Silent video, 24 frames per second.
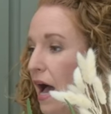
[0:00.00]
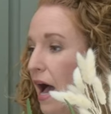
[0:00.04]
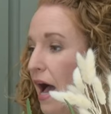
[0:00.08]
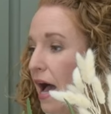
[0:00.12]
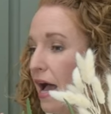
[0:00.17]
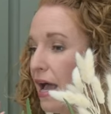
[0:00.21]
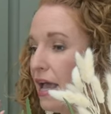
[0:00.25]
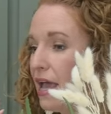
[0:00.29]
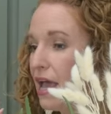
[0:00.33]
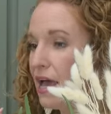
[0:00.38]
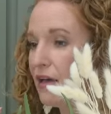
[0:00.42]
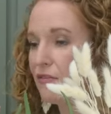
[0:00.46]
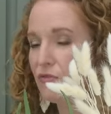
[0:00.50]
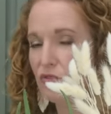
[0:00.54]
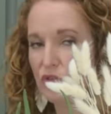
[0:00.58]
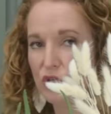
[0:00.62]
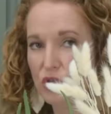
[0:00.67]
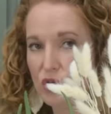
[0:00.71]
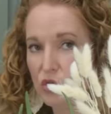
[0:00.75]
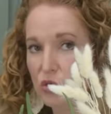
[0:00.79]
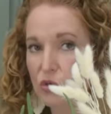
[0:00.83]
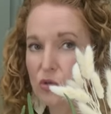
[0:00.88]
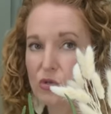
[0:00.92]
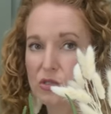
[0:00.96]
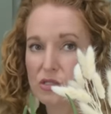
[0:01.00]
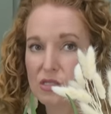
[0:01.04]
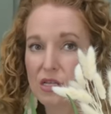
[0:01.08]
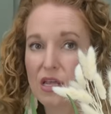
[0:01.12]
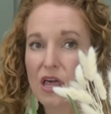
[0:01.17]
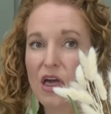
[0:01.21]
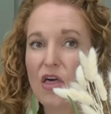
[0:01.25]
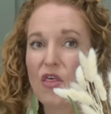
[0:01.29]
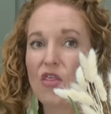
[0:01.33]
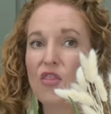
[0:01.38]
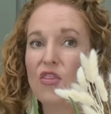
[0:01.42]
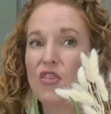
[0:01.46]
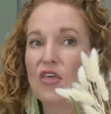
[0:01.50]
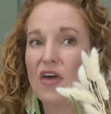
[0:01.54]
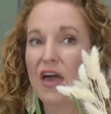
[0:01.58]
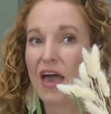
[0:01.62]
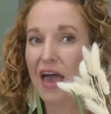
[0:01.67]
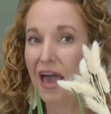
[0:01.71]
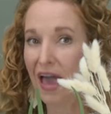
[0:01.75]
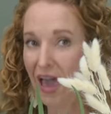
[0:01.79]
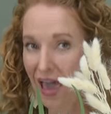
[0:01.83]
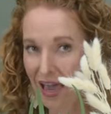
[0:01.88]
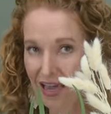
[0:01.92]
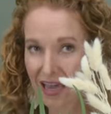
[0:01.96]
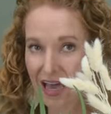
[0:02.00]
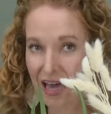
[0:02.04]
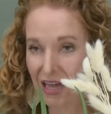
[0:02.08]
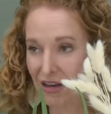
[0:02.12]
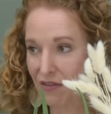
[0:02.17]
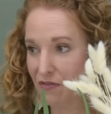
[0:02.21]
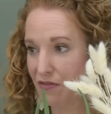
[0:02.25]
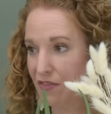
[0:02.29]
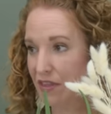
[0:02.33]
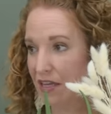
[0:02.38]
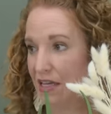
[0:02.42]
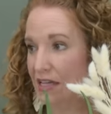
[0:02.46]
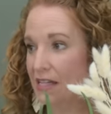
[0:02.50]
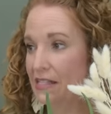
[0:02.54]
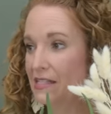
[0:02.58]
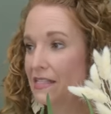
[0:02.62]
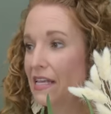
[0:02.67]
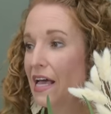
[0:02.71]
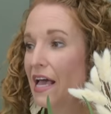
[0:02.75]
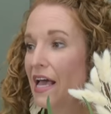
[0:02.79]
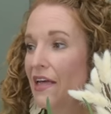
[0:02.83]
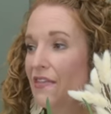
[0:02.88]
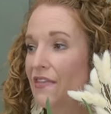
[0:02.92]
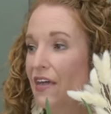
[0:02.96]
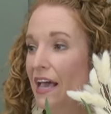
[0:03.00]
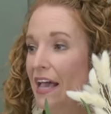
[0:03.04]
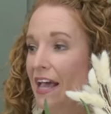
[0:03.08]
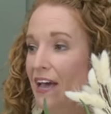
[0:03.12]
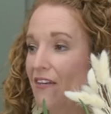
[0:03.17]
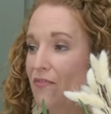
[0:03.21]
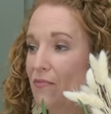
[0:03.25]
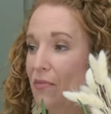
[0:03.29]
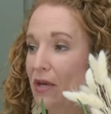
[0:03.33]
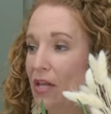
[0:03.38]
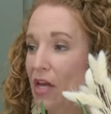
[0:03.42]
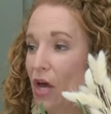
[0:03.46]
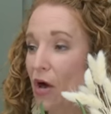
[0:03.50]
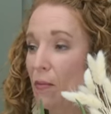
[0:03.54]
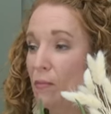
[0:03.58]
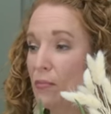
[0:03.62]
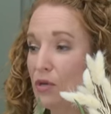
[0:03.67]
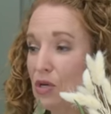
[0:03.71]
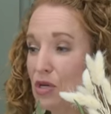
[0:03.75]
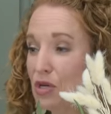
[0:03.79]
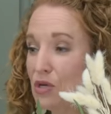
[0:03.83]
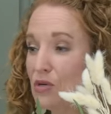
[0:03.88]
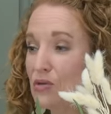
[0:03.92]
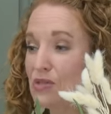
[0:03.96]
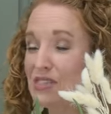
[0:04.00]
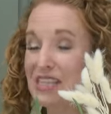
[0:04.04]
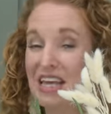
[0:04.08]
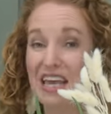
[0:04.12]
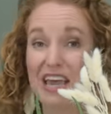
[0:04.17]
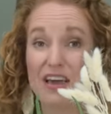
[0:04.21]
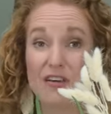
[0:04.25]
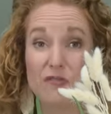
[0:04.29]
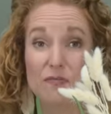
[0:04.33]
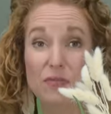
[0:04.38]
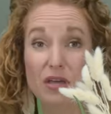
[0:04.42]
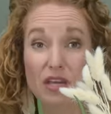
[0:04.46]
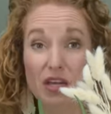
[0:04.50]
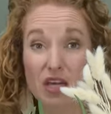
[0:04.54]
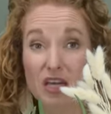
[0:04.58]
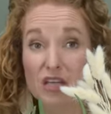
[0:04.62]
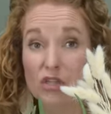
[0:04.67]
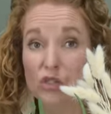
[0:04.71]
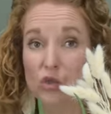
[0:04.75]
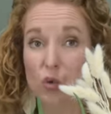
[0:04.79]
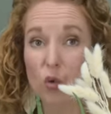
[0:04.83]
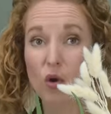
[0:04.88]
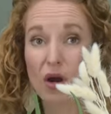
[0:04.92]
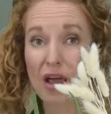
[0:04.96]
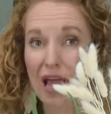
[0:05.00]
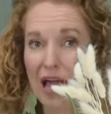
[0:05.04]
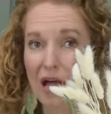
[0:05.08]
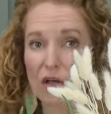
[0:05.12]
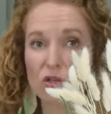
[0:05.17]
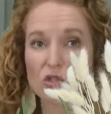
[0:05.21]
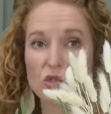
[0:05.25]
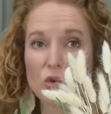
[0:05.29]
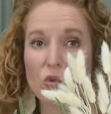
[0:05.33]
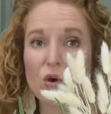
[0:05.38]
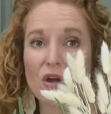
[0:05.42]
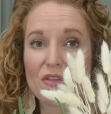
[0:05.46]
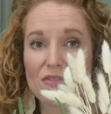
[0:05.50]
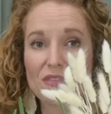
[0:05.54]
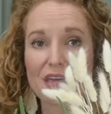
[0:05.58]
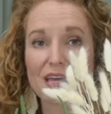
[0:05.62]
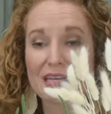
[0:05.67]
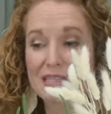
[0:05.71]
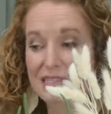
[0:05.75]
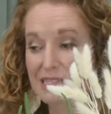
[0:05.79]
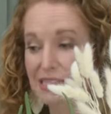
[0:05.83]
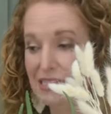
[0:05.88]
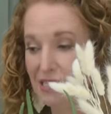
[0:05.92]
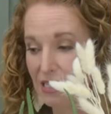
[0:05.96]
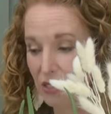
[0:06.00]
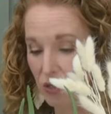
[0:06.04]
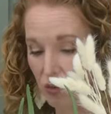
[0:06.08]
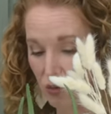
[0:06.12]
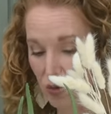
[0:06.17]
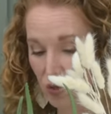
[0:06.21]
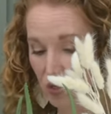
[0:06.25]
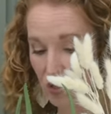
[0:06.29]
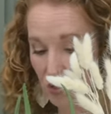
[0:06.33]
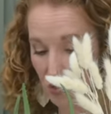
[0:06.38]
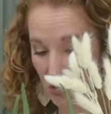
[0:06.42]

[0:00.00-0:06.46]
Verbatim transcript: I have used the heck out of these. They have been abused, they have been indoor, outdoor, and they still